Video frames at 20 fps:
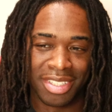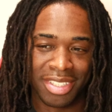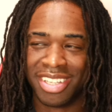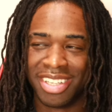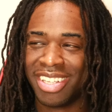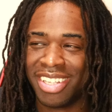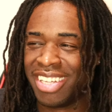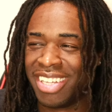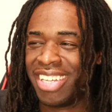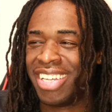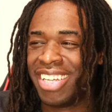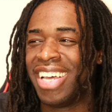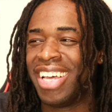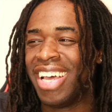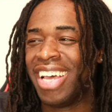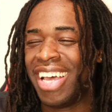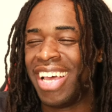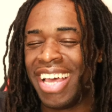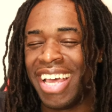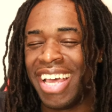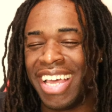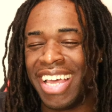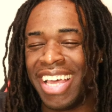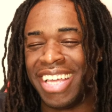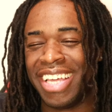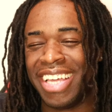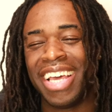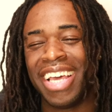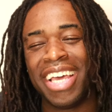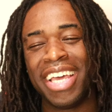okay. Uh... hey,
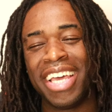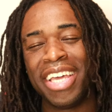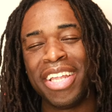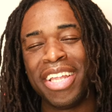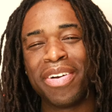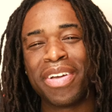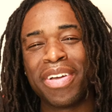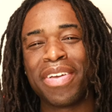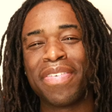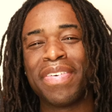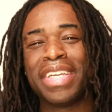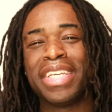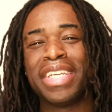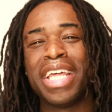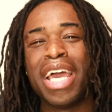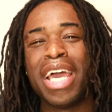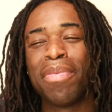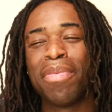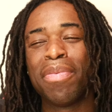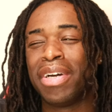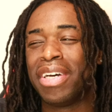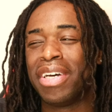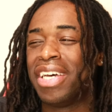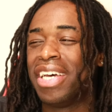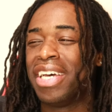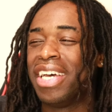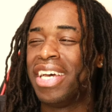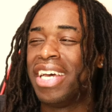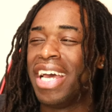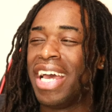he don't give a damn.
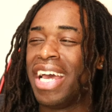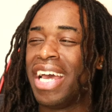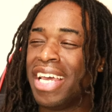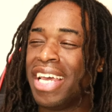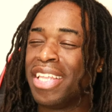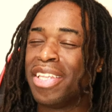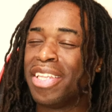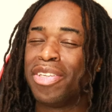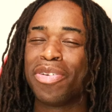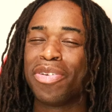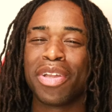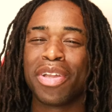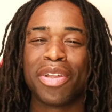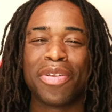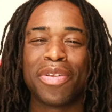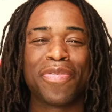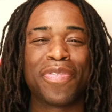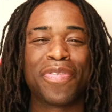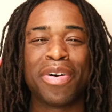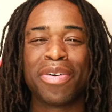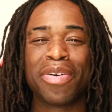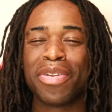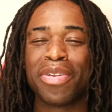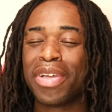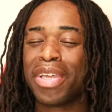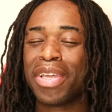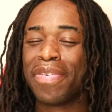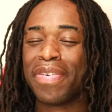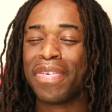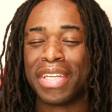hey, the dude on the phone don't
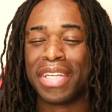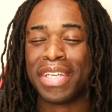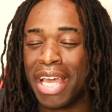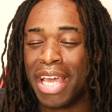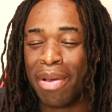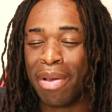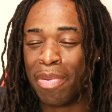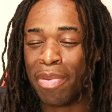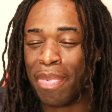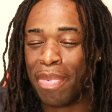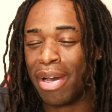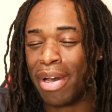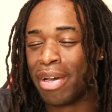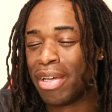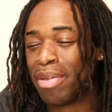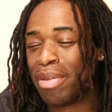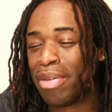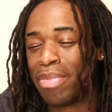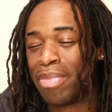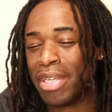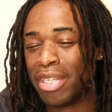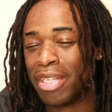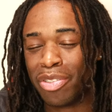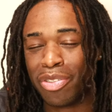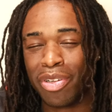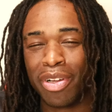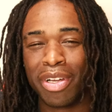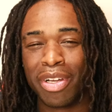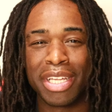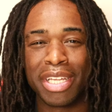give a damn about him being
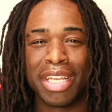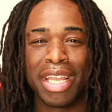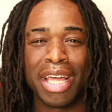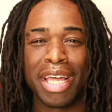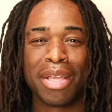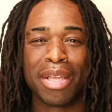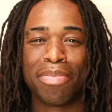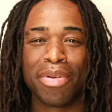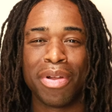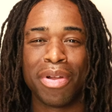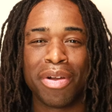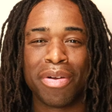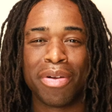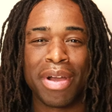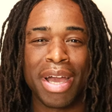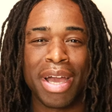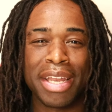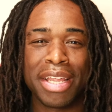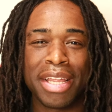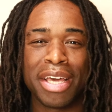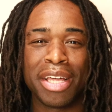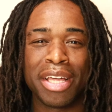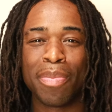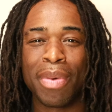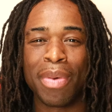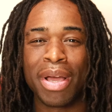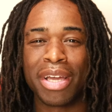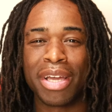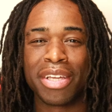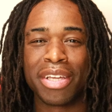drunk. He like, bro, how the hell am I
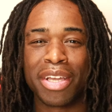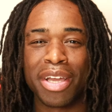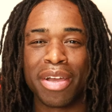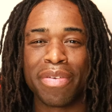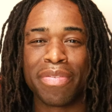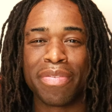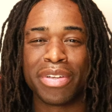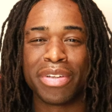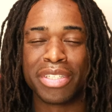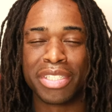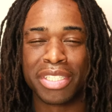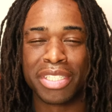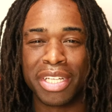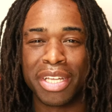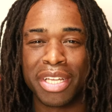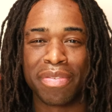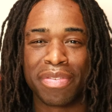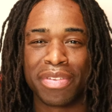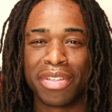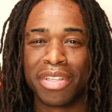gonna cover his shift?